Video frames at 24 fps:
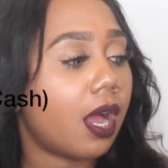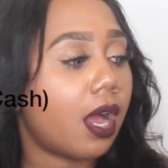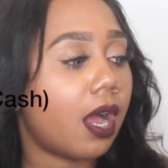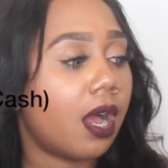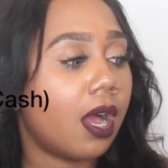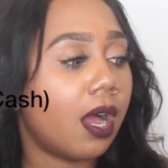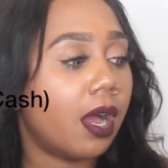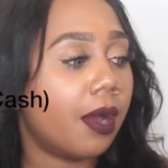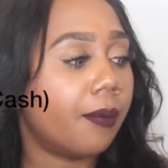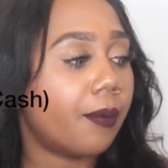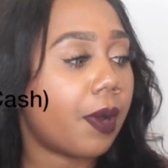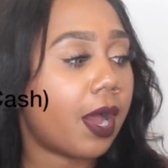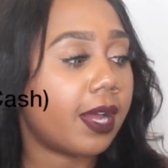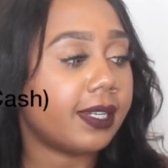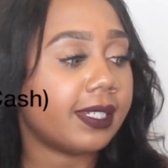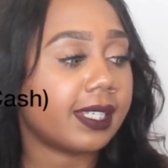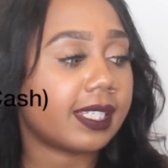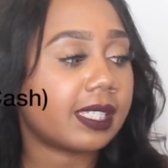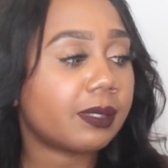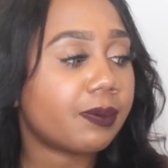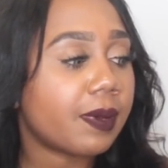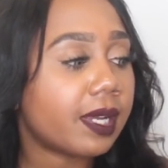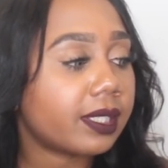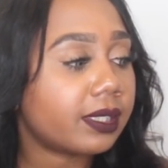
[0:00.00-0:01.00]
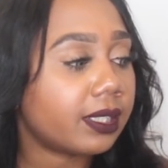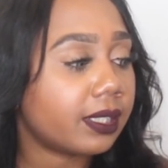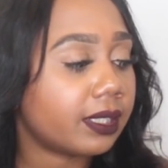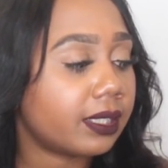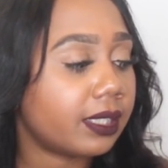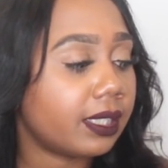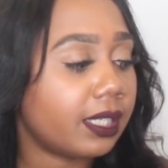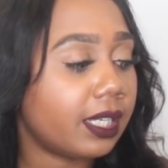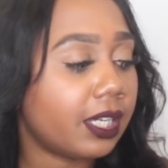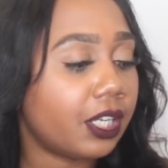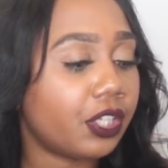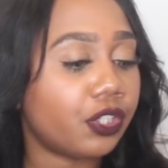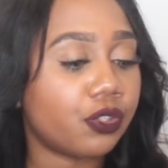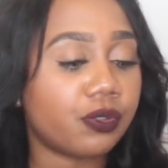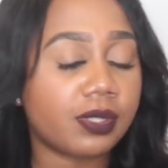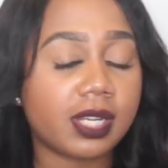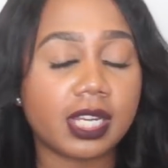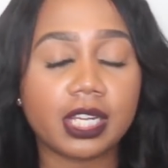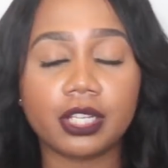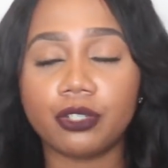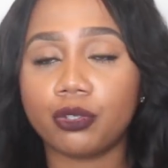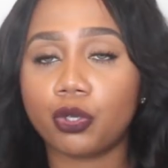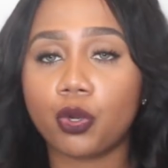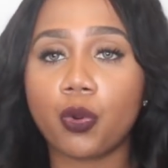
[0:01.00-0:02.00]
unexpectedly, you
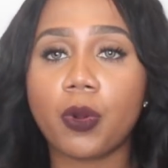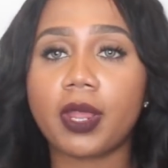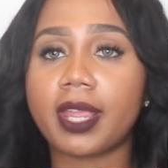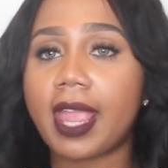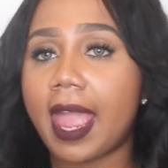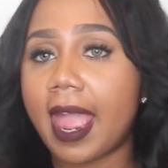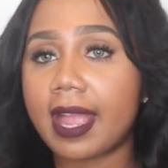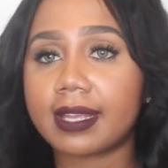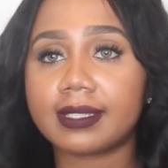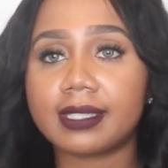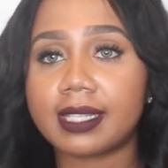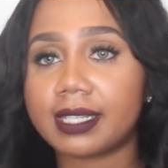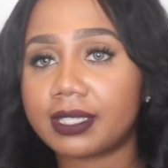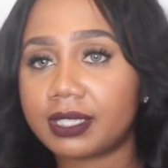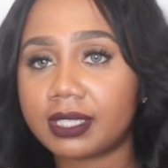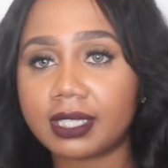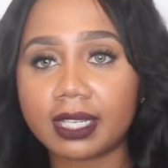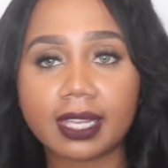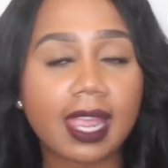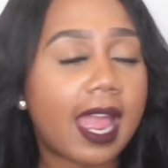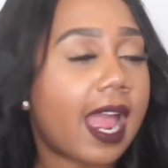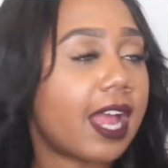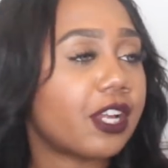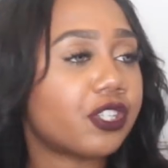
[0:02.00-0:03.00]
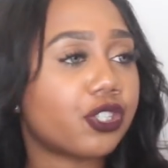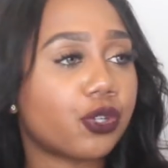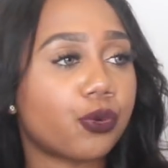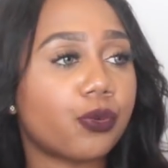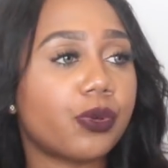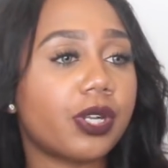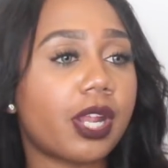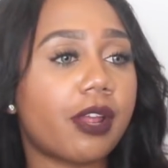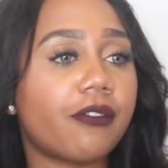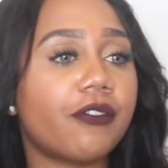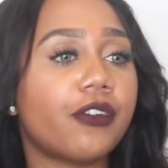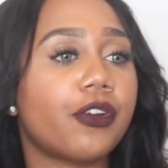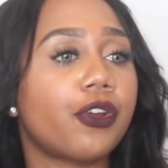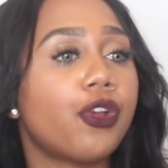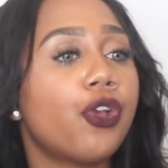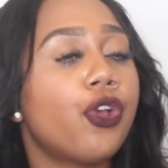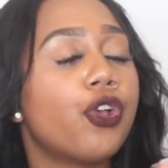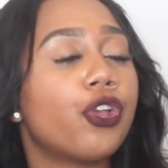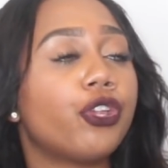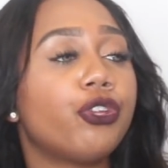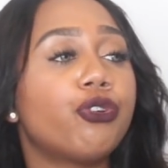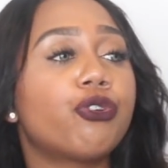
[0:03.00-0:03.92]
need quick access to cash or whatever,